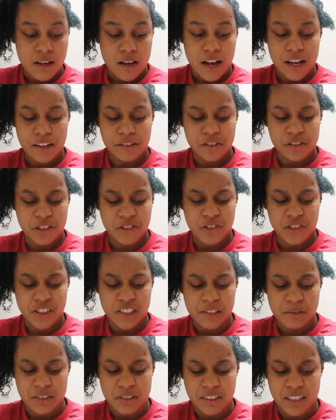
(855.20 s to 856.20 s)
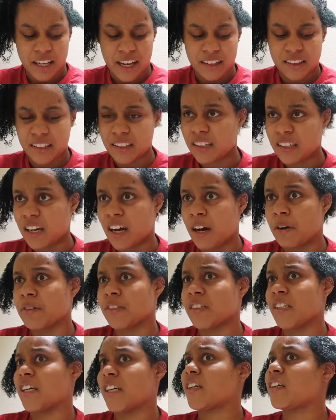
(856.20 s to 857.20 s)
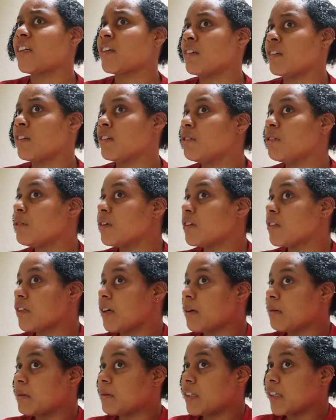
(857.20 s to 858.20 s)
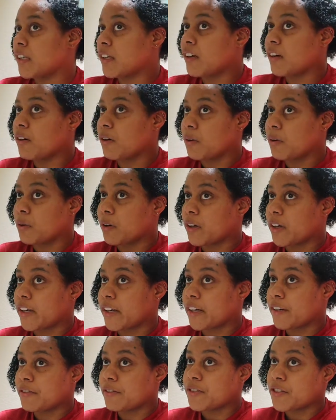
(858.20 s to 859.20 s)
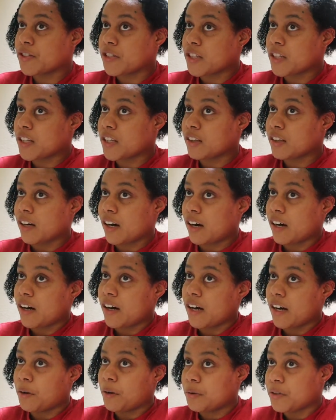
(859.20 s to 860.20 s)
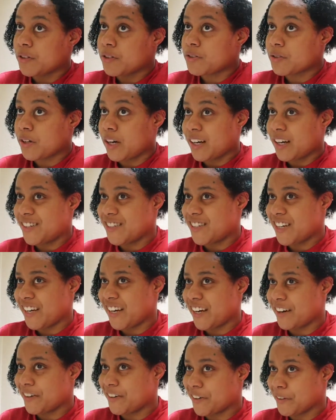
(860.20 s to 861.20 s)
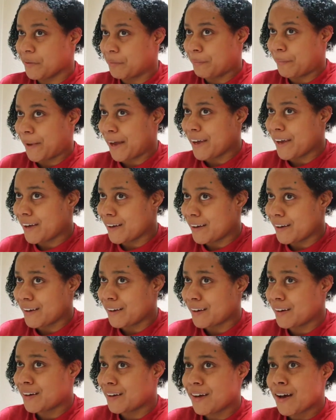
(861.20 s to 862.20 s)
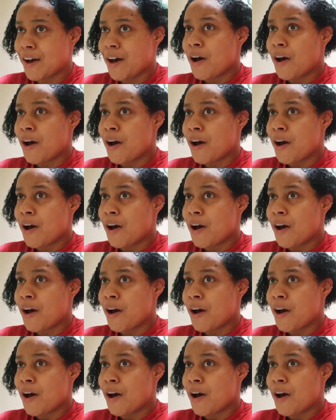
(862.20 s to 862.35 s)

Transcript: I don't know if she was like thinking I was like cute or something, or if she thought I was trying to check out her man,